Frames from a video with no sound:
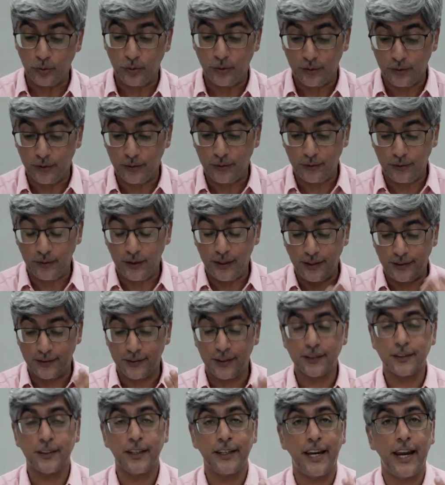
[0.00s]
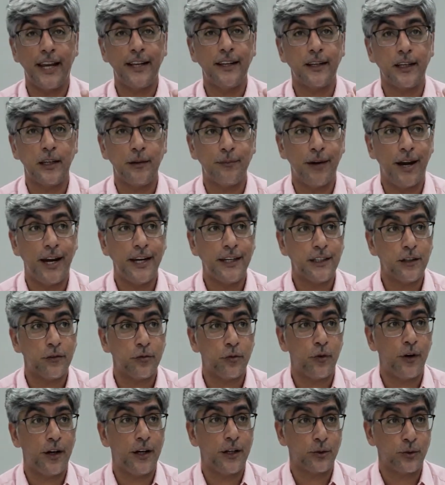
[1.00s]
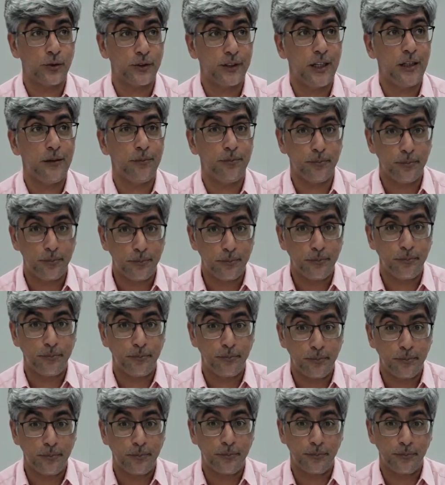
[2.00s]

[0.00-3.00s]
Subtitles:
it's just again a reminder for us to say, you